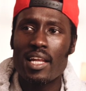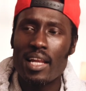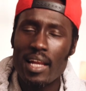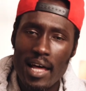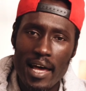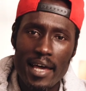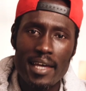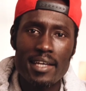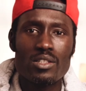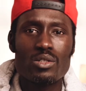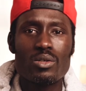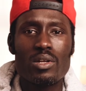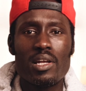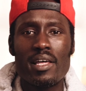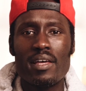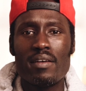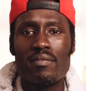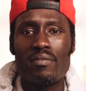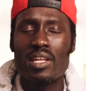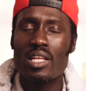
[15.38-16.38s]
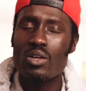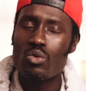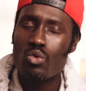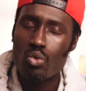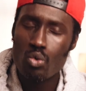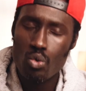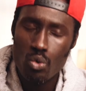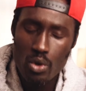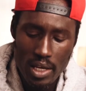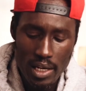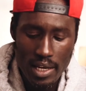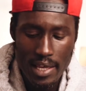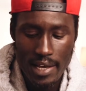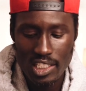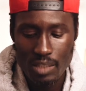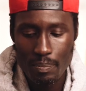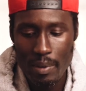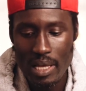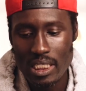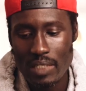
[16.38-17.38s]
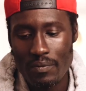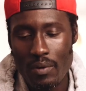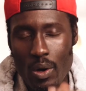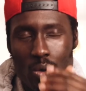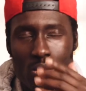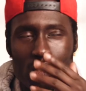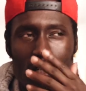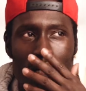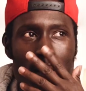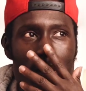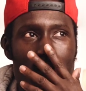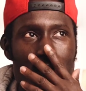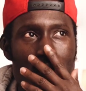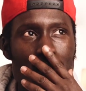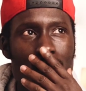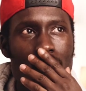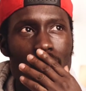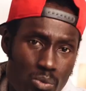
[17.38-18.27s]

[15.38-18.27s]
like to live in really expensive hotels.